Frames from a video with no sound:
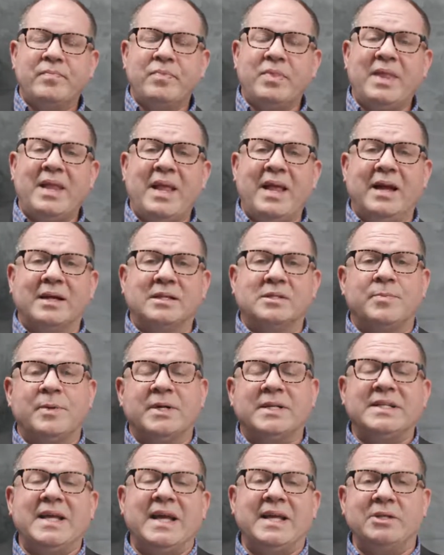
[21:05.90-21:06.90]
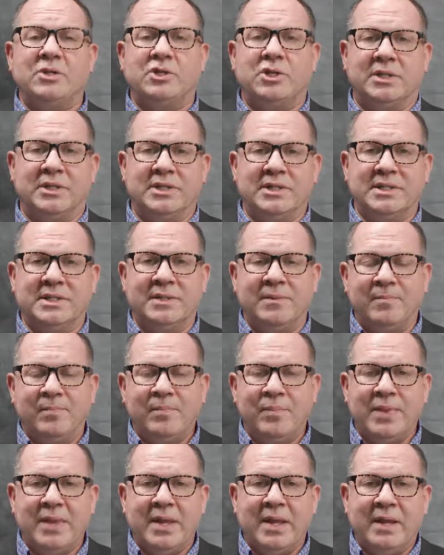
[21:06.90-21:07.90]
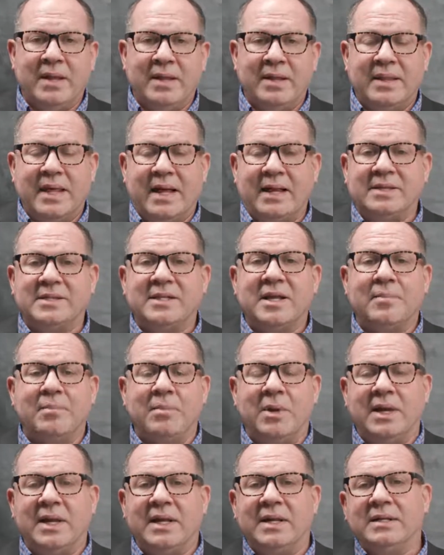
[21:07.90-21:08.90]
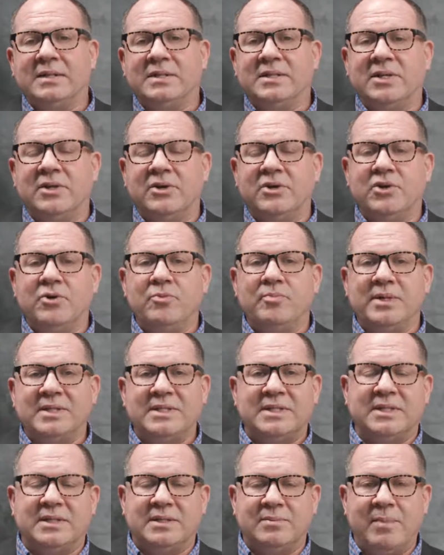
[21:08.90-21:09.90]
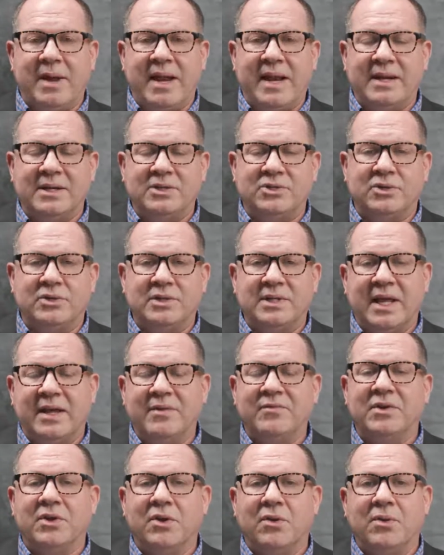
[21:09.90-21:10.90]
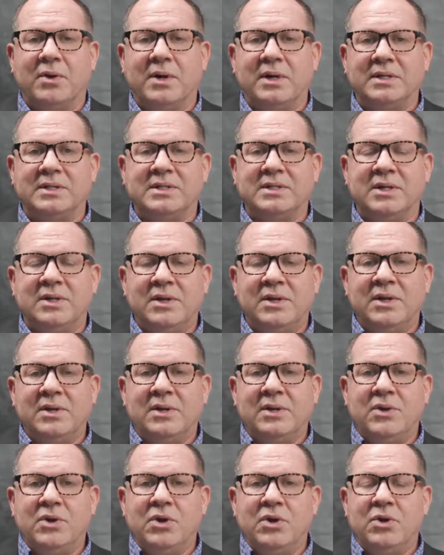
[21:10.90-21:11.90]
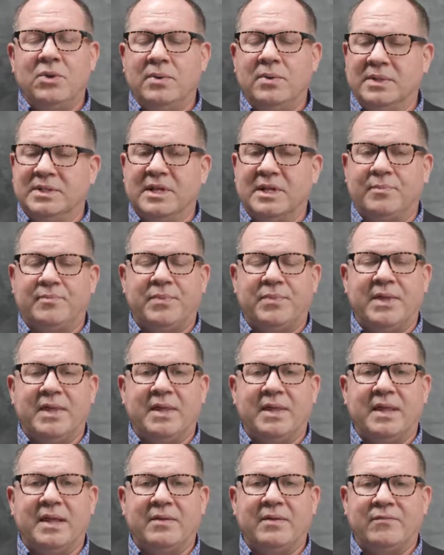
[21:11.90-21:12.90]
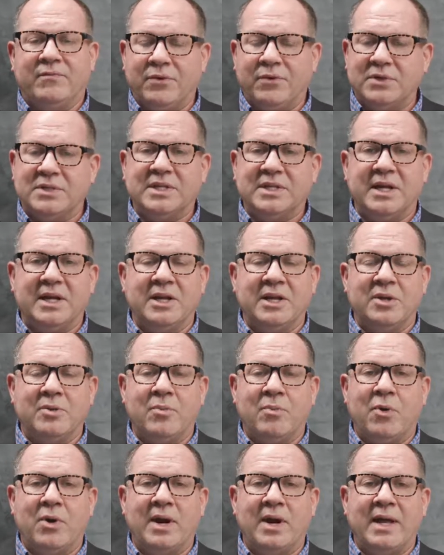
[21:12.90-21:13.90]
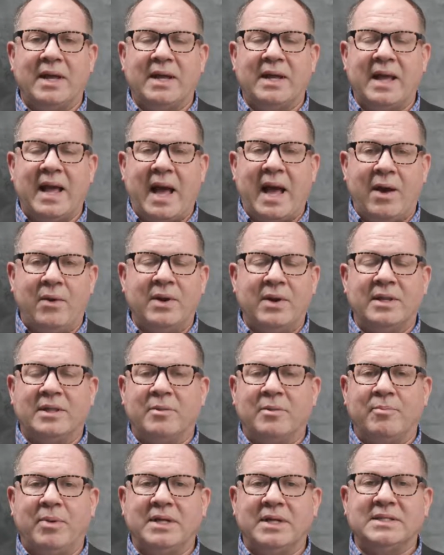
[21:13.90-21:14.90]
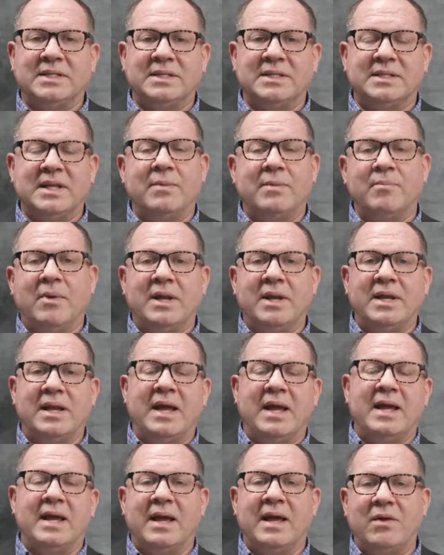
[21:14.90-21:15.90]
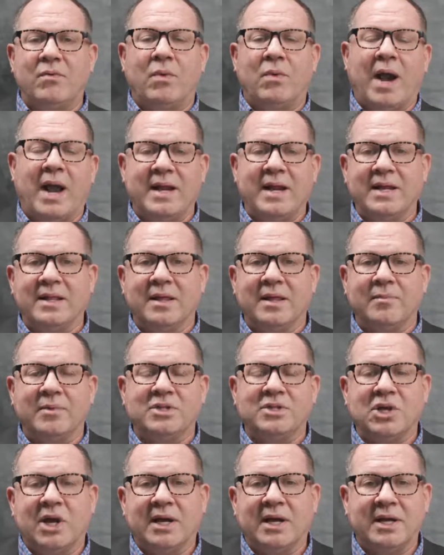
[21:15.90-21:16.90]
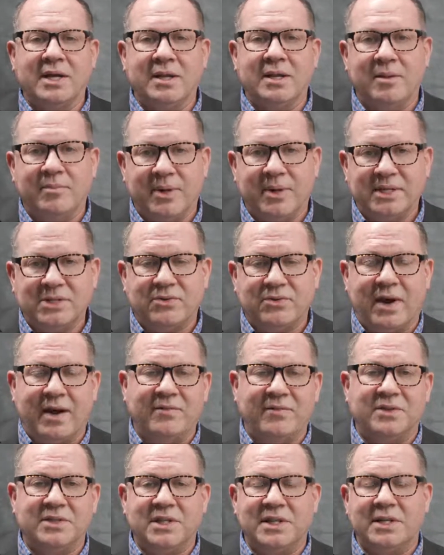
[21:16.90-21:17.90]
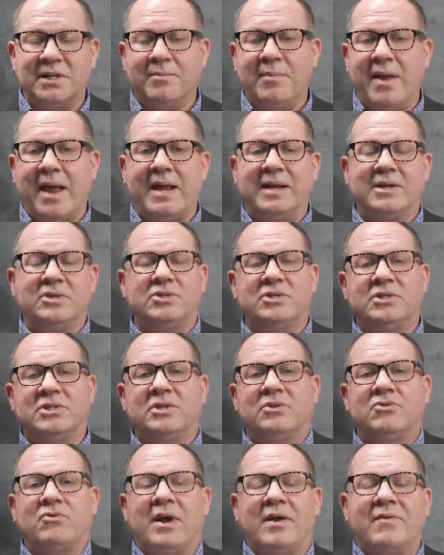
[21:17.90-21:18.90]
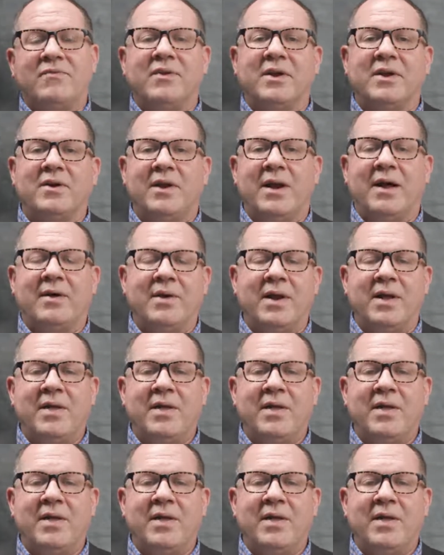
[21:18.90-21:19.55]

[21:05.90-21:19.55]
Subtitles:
expectations. That somebody is their new business manager, David Lawrence, who is up first thing in the morning out at the buses on Monday and riding them and talking to the bus drivers and the managers to try to figure out